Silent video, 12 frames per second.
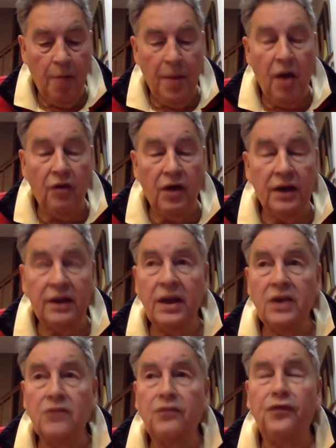About
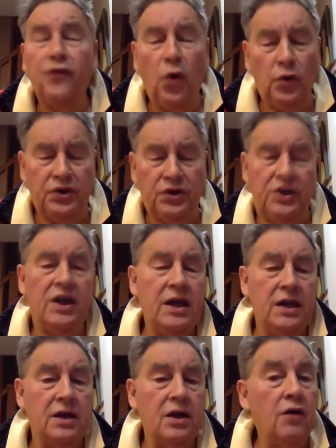at least
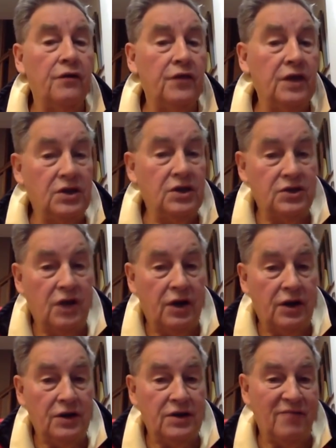14 of these
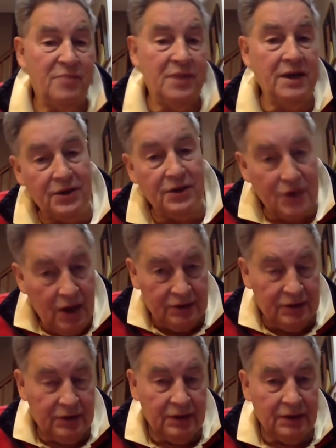studies have been
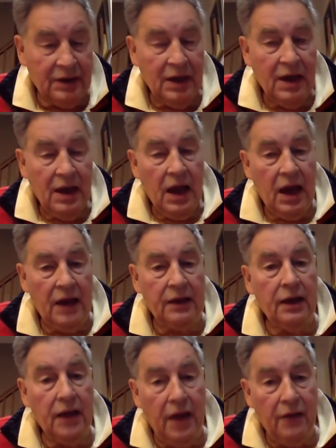conducted at a
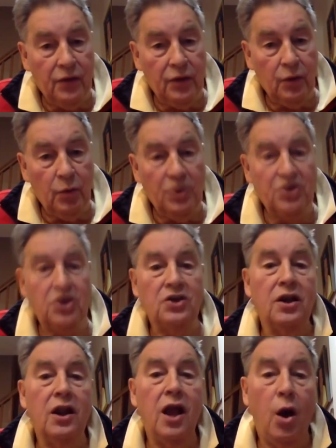level which is
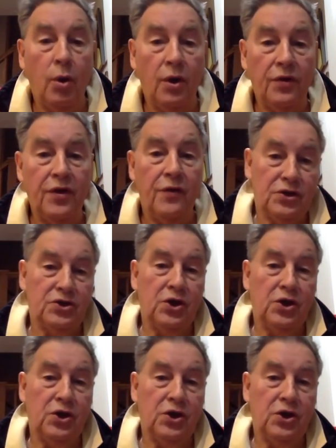lower than the